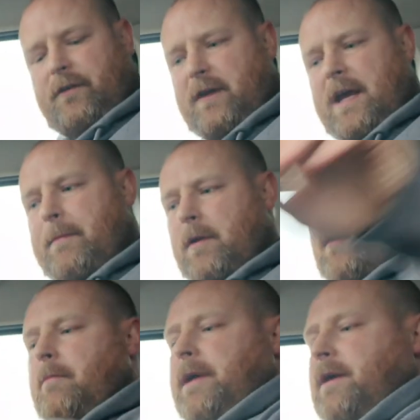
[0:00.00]
its name a
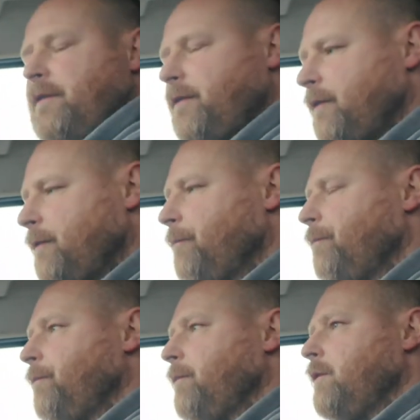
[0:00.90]
lot because
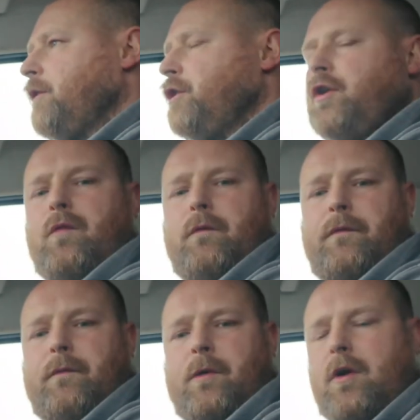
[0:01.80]
the
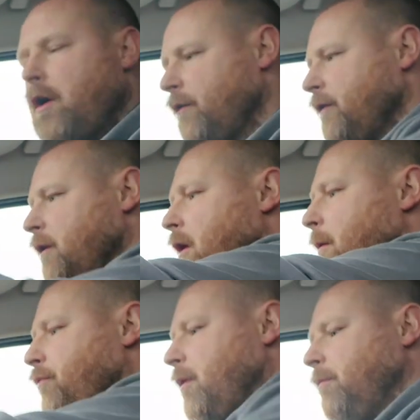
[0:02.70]
youth were causing a lot
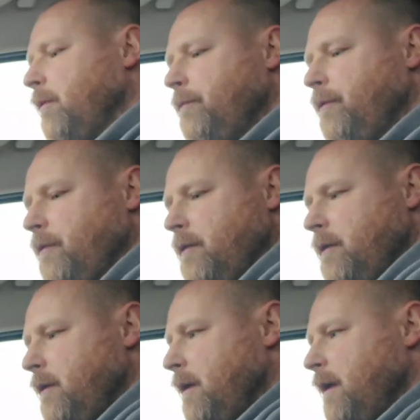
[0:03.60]
of problems,
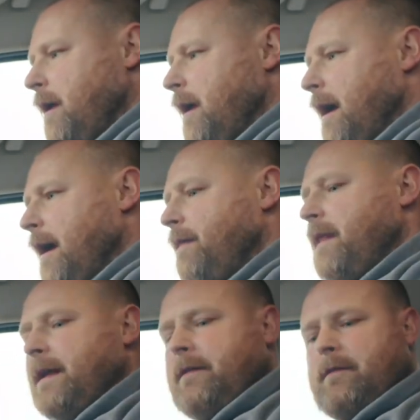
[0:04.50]
and
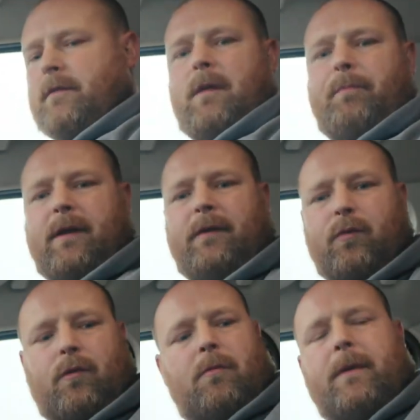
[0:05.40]
then the
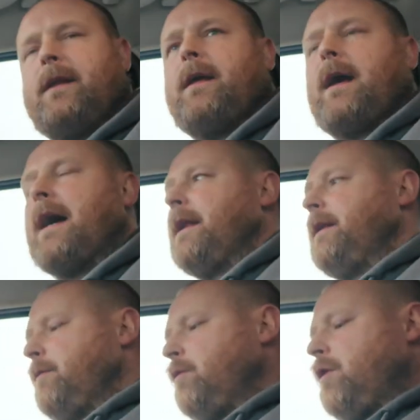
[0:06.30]
police were coming and it were